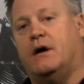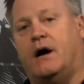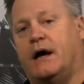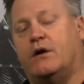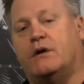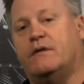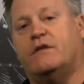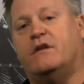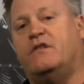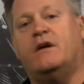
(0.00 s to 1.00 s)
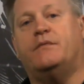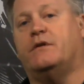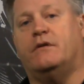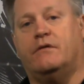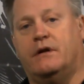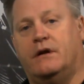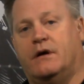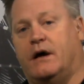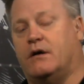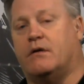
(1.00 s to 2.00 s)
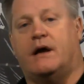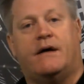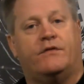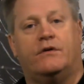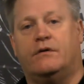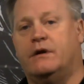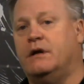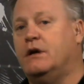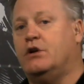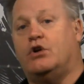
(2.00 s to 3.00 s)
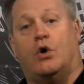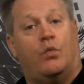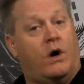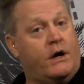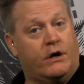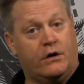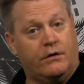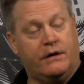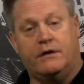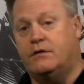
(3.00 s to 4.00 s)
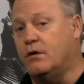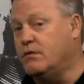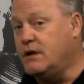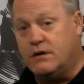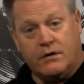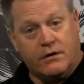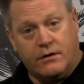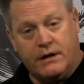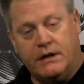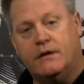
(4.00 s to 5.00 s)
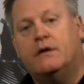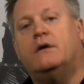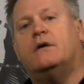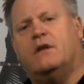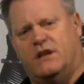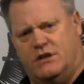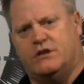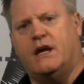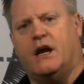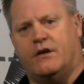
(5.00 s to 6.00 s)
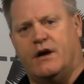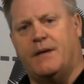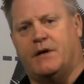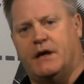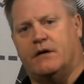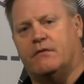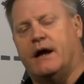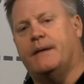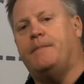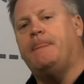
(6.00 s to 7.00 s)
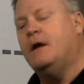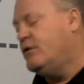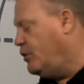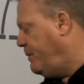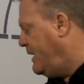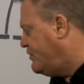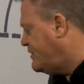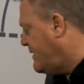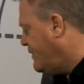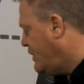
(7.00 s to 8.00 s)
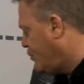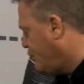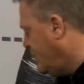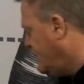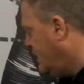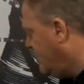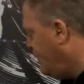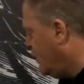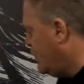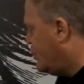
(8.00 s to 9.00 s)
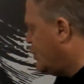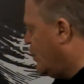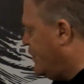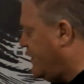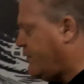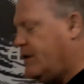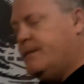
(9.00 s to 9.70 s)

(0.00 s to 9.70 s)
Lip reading: I don't even attempt to hurry. I don't have to hurry, don't want to hurry, don't need to hurry. Let's just take our time and get it right. So page 73, Dean, if you can show this.